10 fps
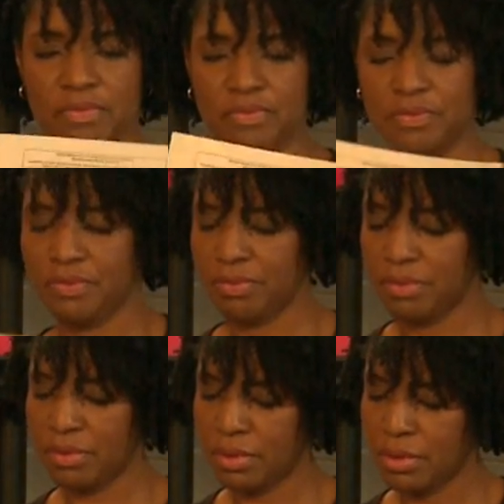
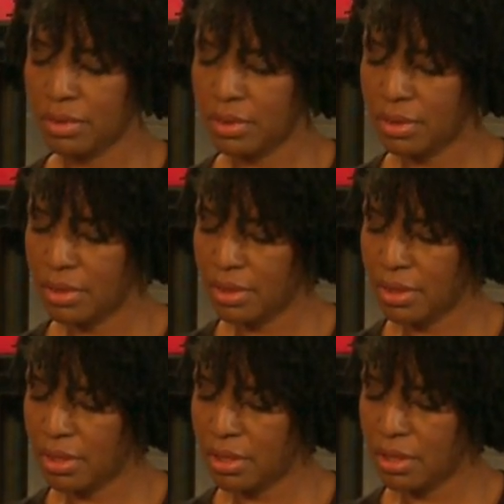
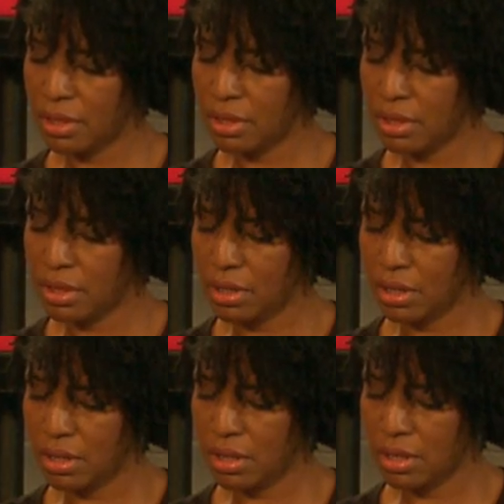
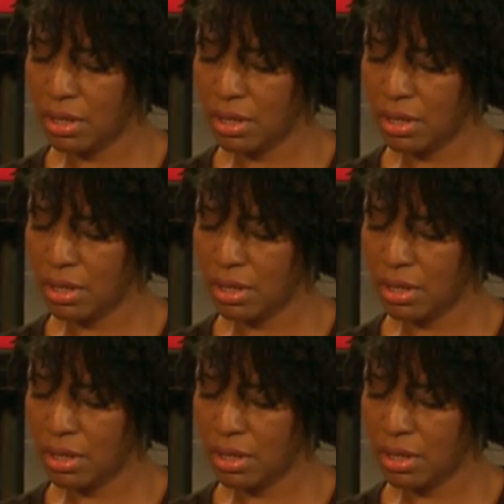The person shown says nothing.